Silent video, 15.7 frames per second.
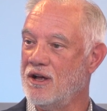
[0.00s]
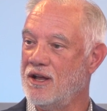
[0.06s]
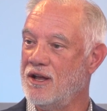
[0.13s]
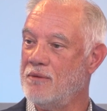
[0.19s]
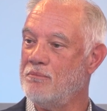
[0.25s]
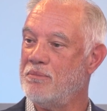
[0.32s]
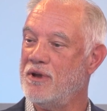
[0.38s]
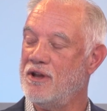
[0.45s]

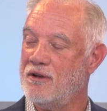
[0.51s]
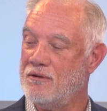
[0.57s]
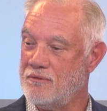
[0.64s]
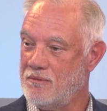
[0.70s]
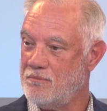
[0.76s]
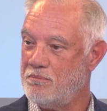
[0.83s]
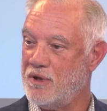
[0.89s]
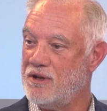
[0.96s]

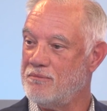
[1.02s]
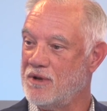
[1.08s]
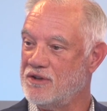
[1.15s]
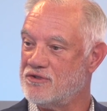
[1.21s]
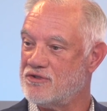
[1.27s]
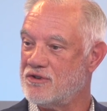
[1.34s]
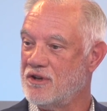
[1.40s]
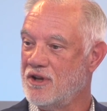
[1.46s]

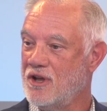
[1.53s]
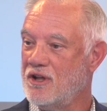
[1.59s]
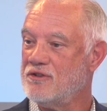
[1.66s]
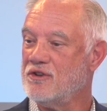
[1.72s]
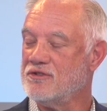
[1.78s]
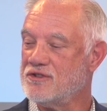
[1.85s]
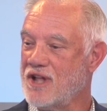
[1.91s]
impediment to